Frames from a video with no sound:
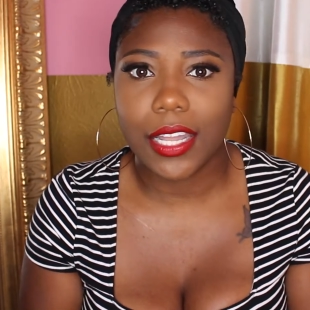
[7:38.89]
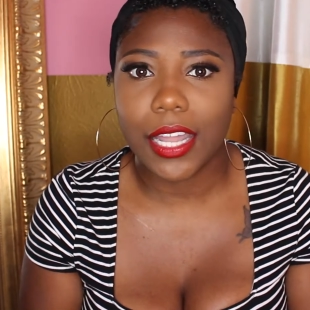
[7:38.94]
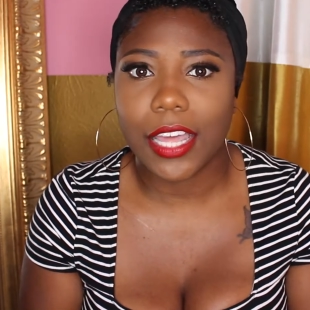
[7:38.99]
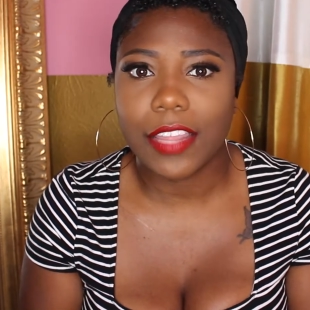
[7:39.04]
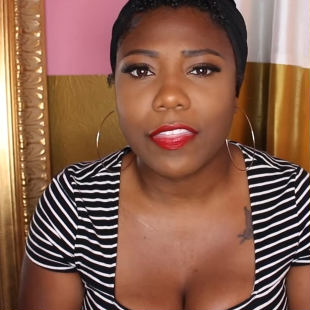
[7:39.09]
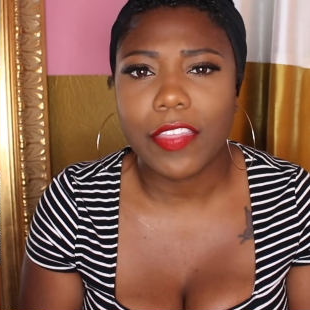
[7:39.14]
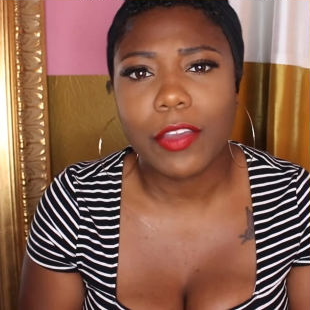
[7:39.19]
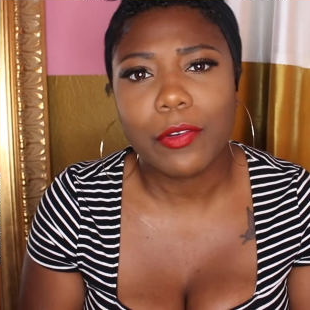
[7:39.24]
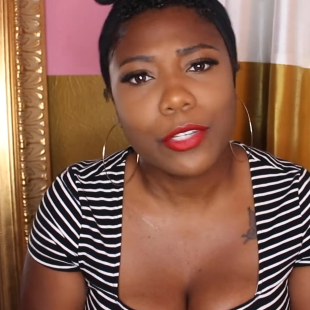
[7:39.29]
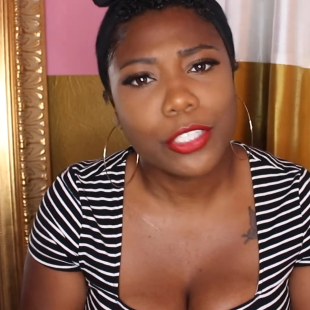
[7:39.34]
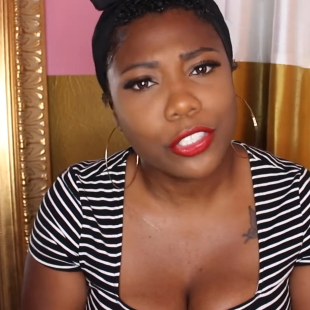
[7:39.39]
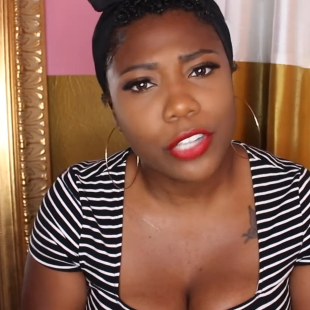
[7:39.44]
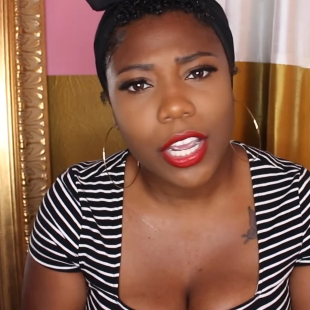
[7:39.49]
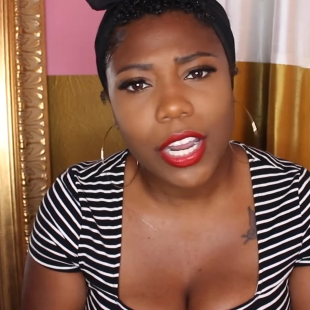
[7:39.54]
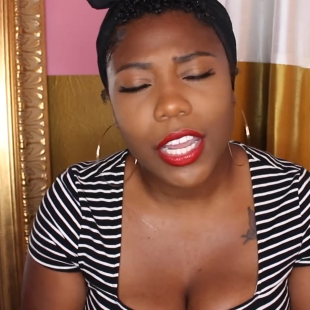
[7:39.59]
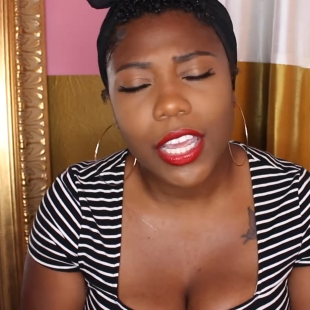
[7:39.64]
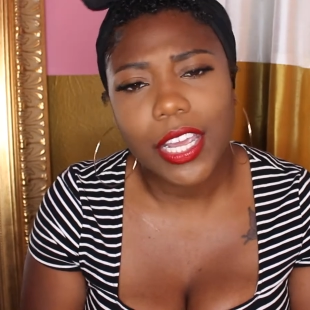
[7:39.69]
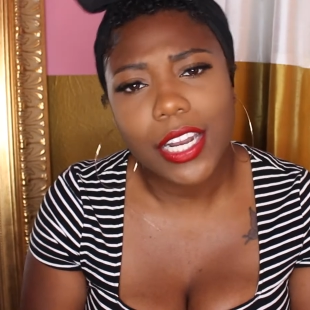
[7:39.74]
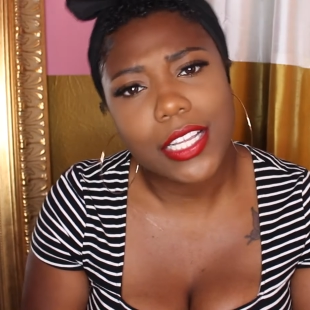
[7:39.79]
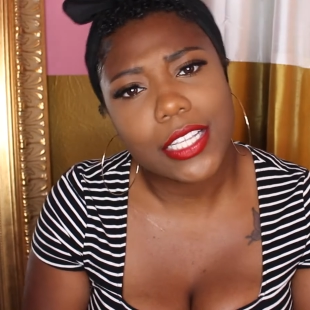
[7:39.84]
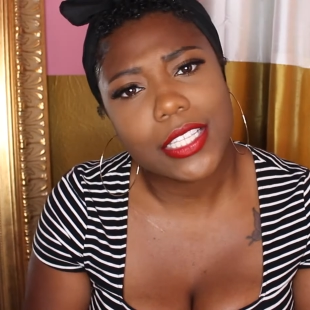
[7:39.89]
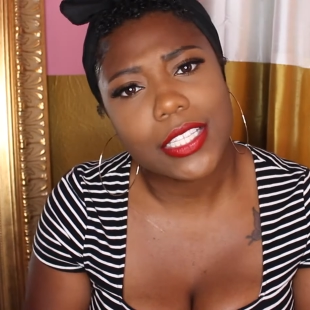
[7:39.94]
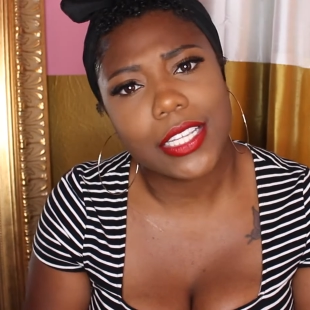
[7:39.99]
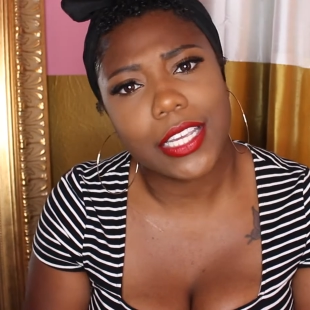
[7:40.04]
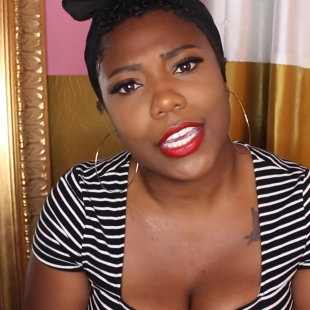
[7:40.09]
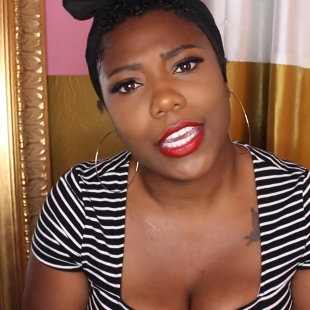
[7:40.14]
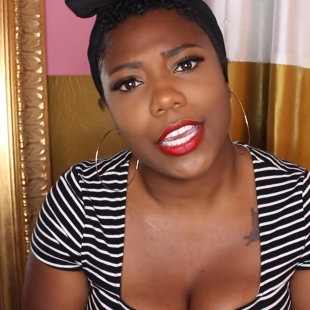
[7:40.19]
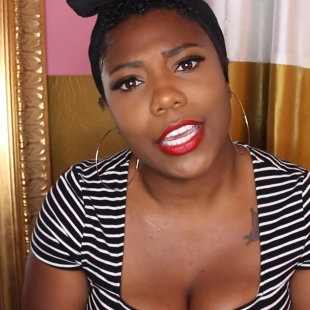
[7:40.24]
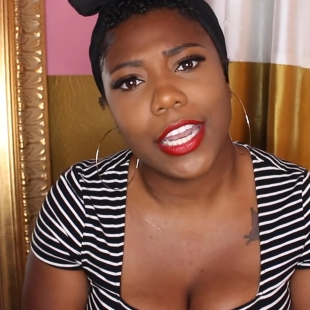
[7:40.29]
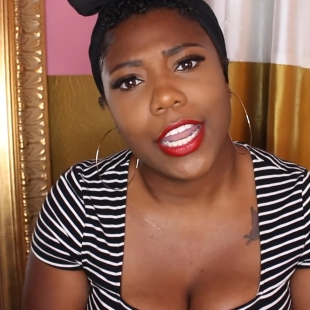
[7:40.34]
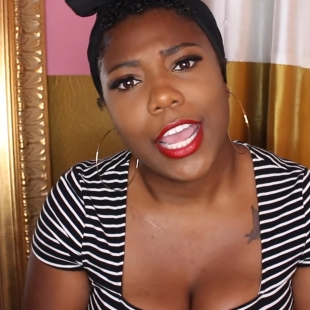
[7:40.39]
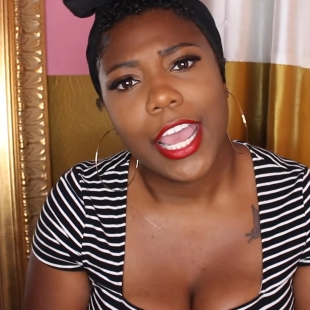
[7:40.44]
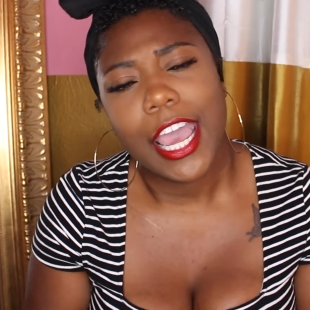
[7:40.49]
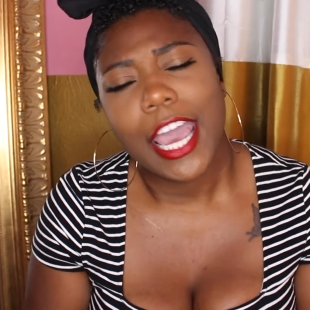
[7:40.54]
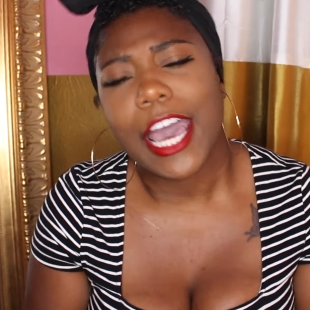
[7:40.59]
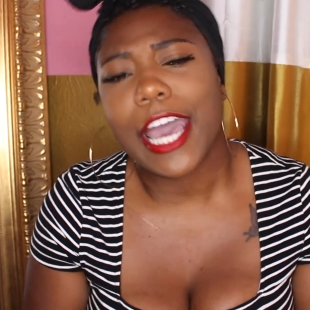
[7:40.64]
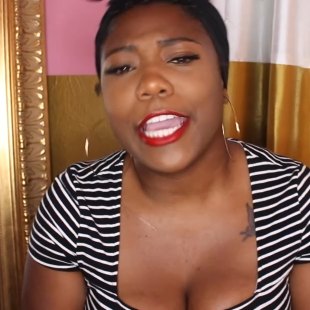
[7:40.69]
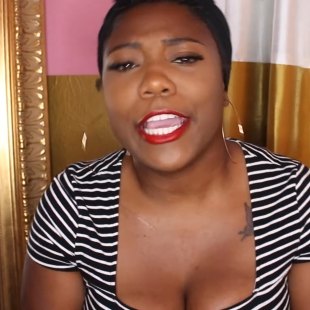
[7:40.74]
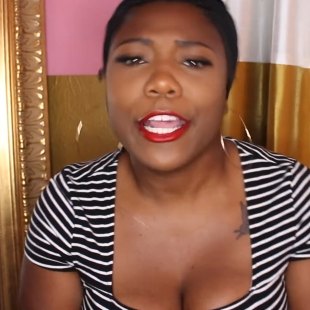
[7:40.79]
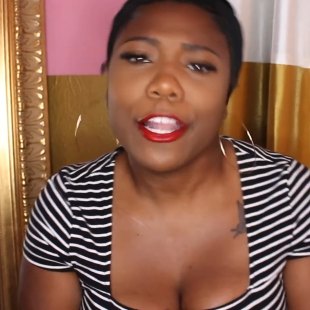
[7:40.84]
Like, they was trying to get us to get
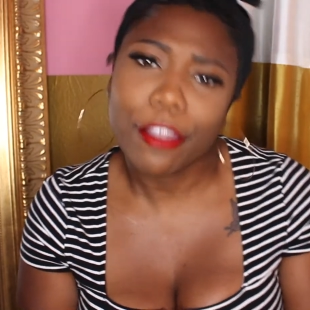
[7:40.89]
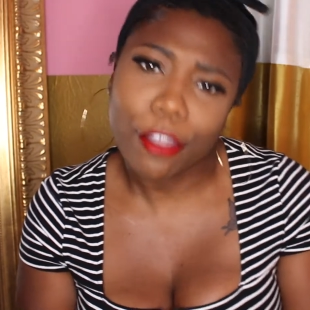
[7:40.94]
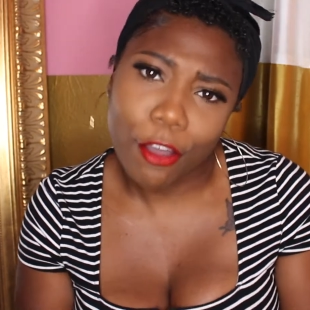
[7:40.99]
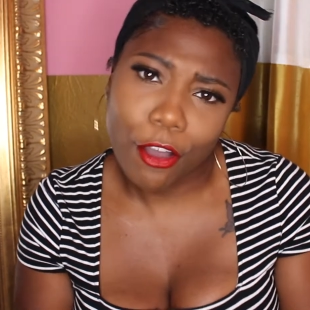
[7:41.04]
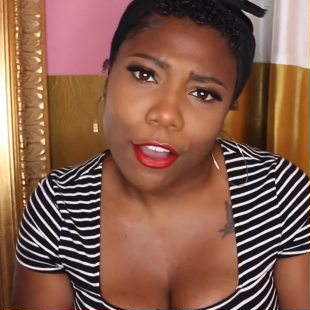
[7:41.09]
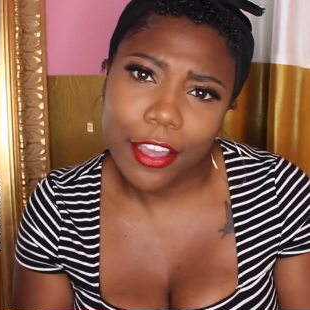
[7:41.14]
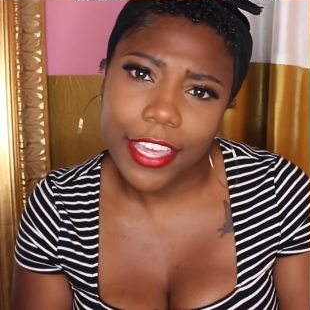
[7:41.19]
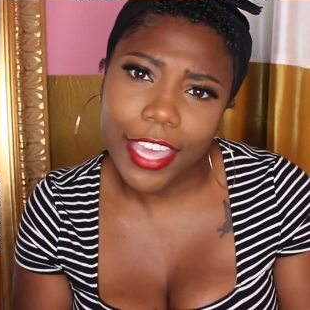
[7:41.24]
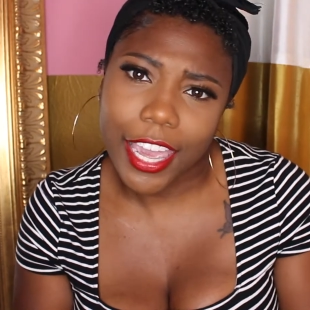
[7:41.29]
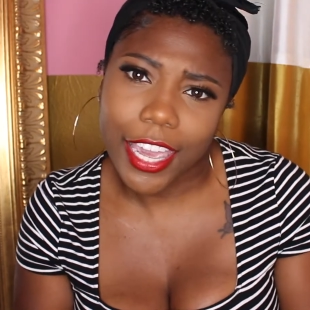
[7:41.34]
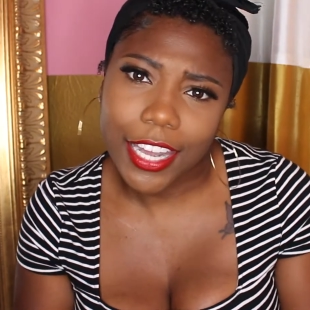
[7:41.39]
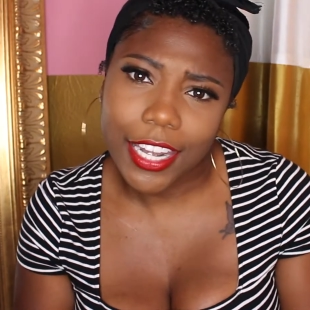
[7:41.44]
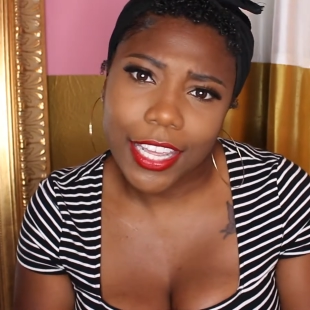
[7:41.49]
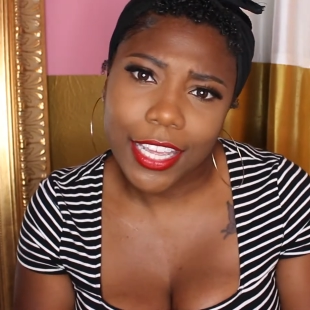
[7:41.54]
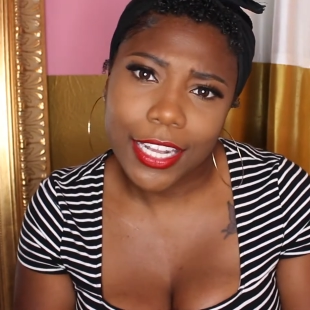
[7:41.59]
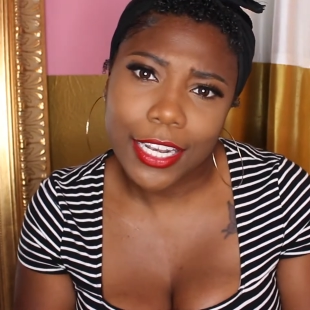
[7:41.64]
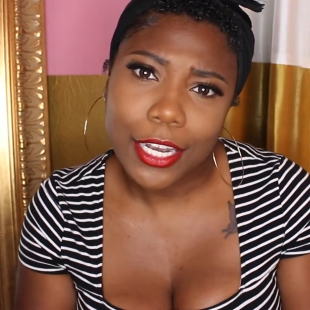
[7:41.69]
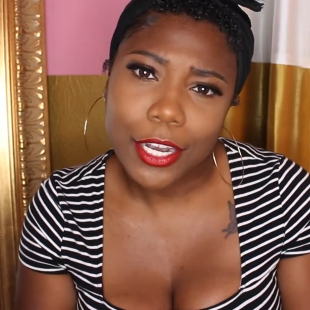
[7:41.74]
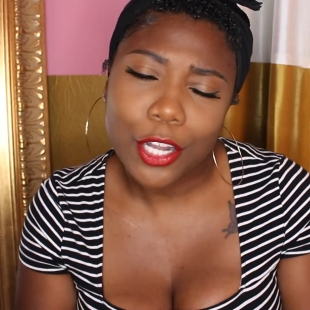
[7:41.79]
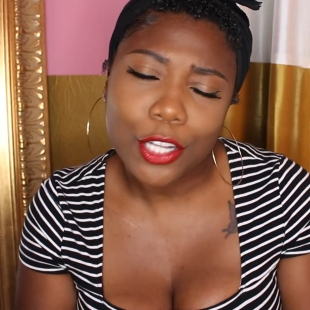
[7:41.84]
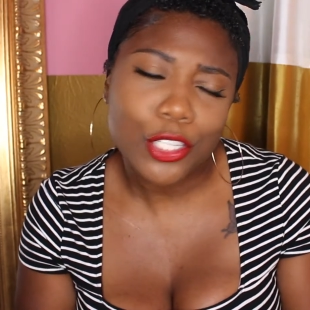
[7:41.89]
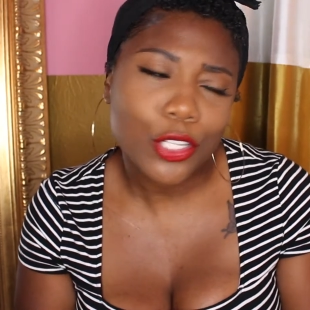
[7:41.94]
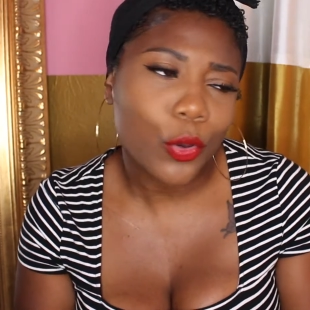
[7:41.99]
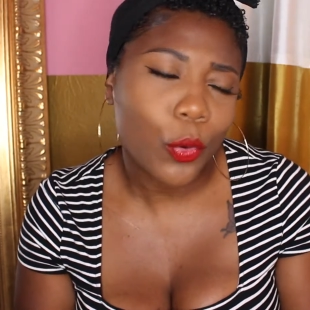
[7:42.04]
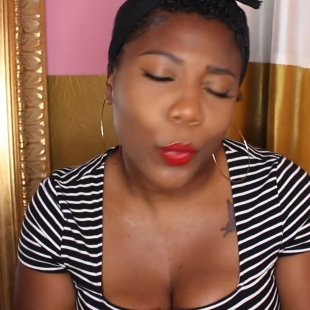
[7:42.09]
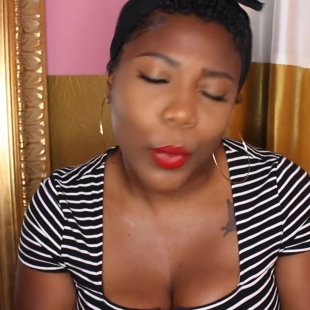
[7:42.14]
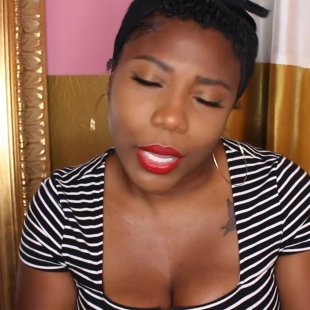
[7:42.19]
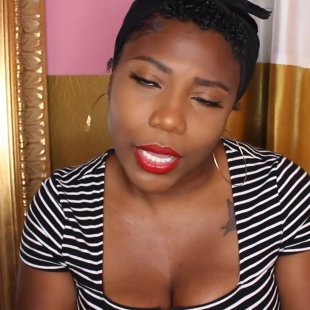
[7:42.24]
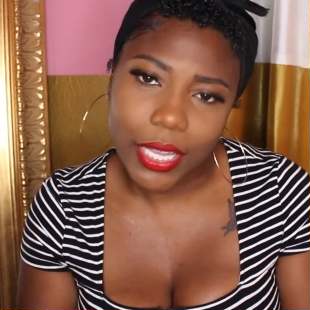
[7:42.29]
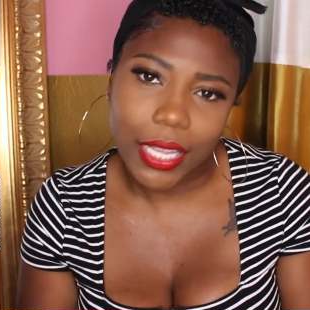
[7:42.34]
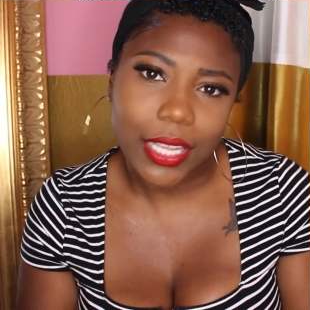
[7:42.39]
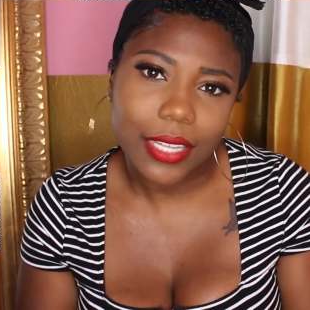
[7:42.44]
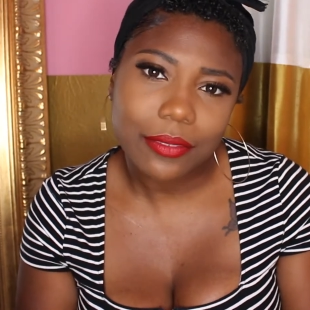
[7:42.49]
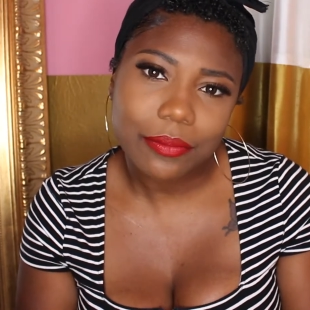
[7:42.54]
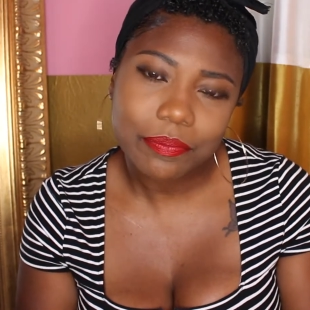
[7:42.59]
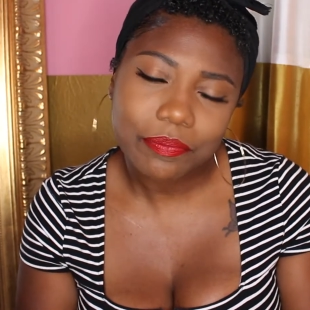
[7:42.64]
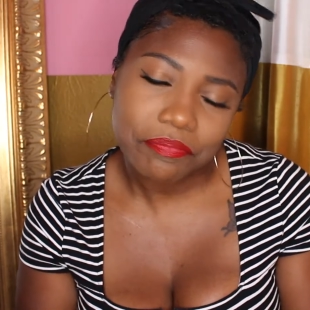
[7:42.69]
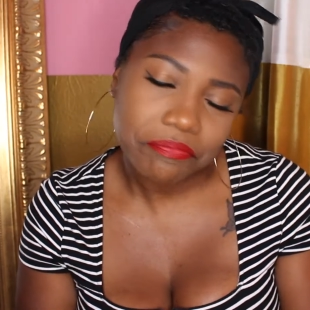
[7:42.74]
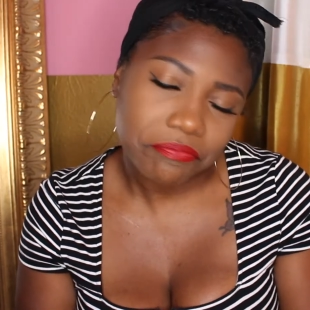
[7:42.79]
an elongated toilet.